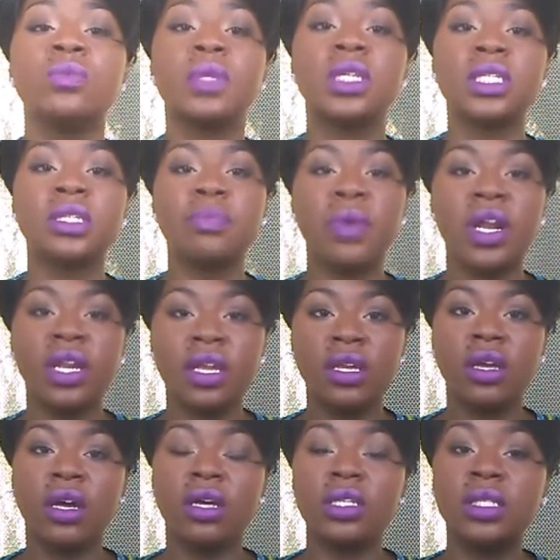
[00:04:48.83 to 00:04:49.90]
You want to spray
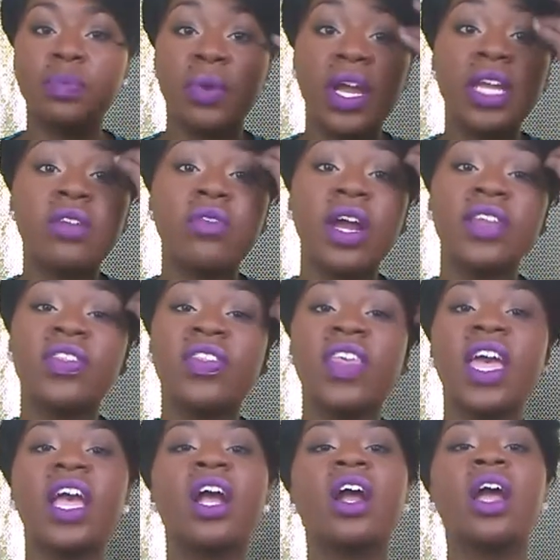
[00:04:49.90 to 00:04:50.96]
it right
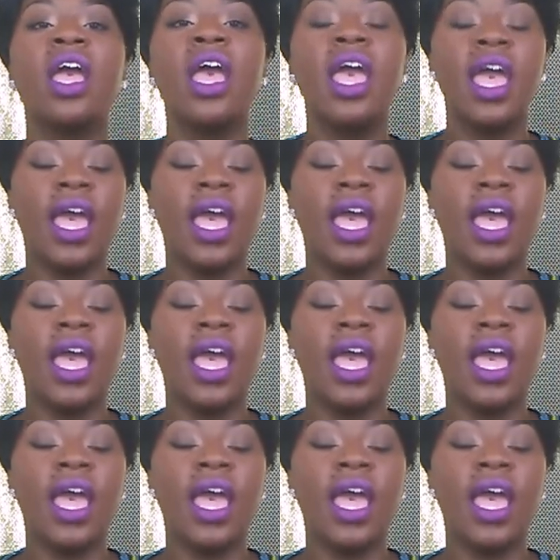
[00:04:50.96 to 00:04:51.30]
there,